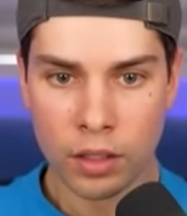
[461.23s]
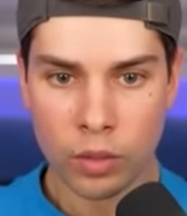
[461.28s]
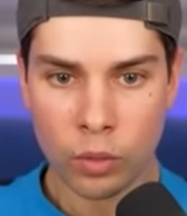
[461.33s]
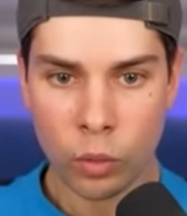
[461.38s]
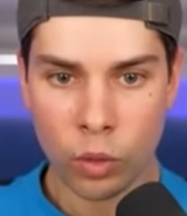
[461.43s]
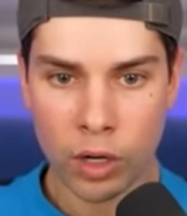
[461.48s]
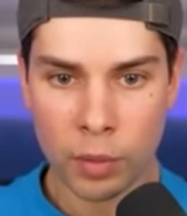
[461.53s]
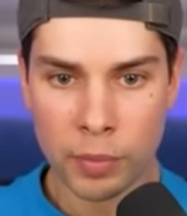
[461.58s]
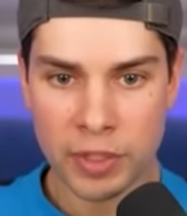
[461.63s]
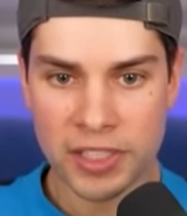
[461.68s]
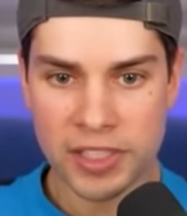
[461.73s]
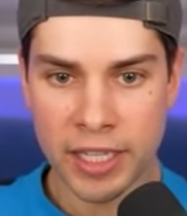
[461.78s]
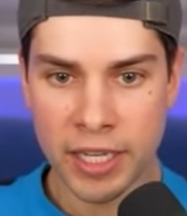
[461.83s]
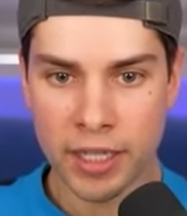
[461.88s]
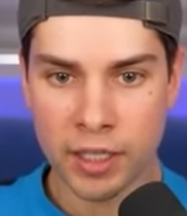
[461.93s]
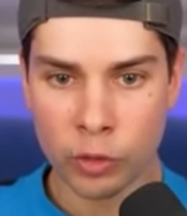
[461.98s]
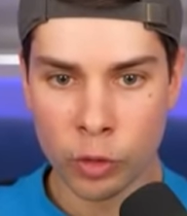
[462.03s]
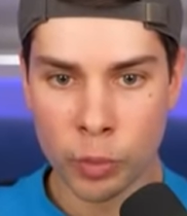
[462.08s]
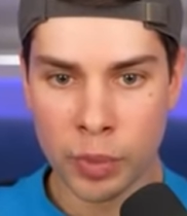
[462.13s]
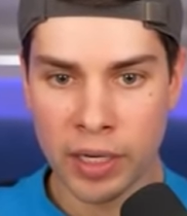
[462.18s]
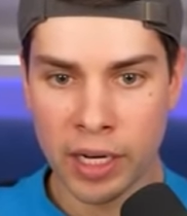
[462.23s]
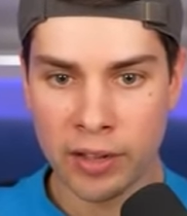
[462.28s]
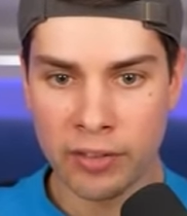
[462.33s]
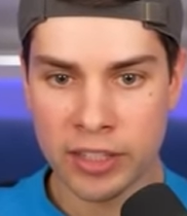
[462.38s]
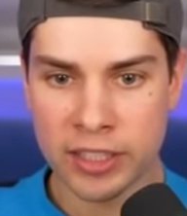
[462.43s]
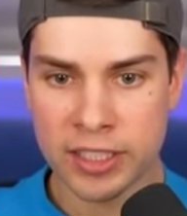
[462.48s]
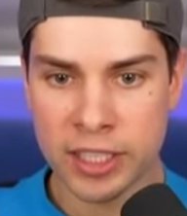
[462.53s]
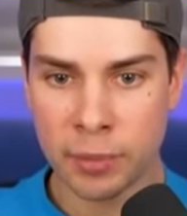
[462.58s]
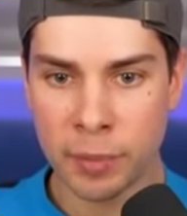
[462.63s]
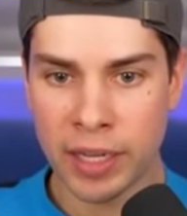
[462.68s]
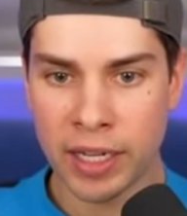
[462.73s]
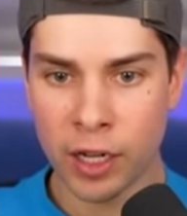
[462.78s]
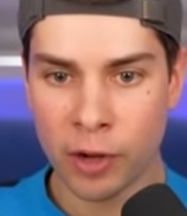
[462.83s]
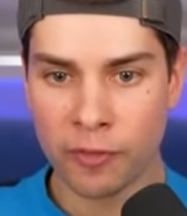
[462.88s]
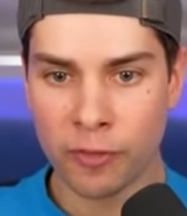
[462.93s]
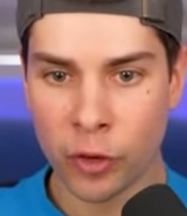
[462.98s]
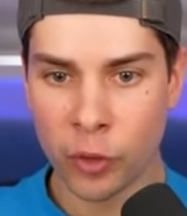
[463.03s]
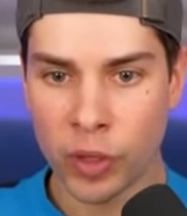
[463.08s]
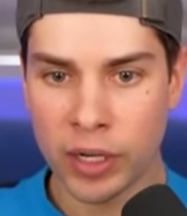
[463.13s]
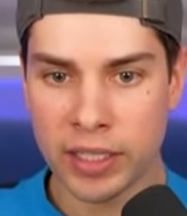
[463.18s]
What a mistake, Ruben Neves, to make up
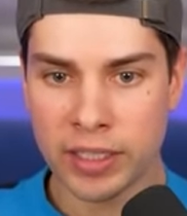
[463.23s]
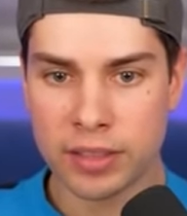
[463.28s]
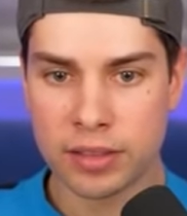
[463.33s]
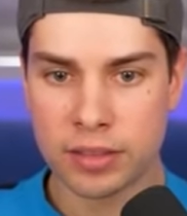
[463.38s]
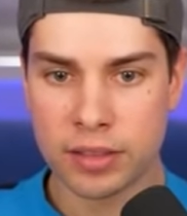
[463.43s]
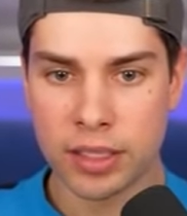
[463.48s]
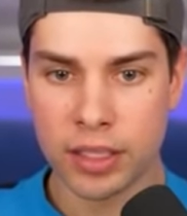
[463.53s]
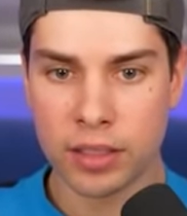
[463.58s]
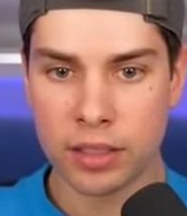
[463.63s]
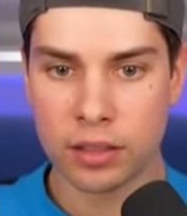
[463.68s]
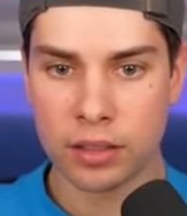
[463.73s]
for what he did.